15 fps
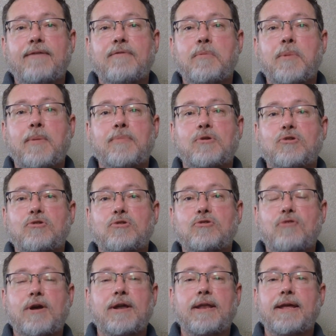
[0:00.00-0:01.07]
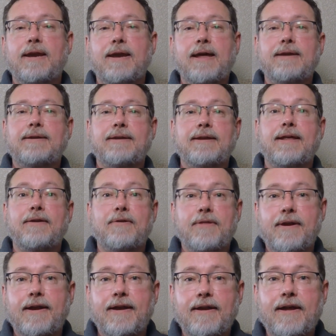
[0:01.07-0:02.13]
I remember struggling not to tell
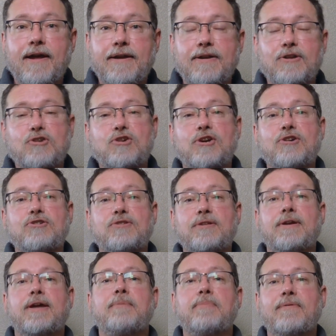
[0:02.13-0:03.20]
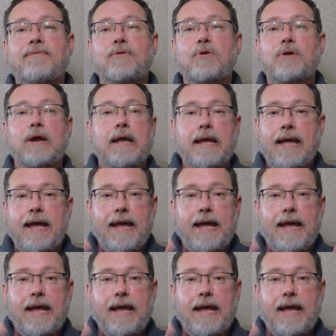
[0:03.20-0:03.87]
her that I'd gone to church the night before.